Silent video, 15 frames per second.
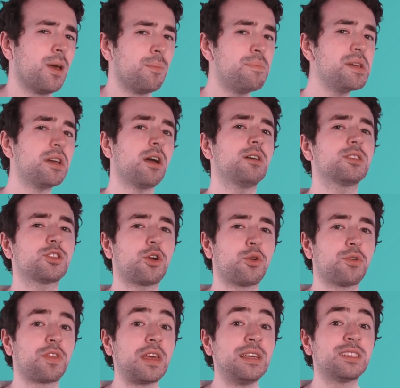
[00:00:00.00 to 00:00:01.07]
Because
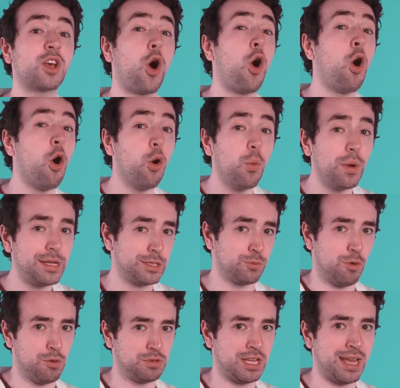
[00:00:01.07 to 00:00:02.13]
Earth is always
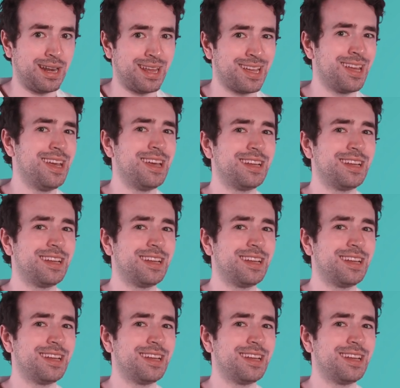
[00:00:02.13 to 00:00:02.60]
rotating,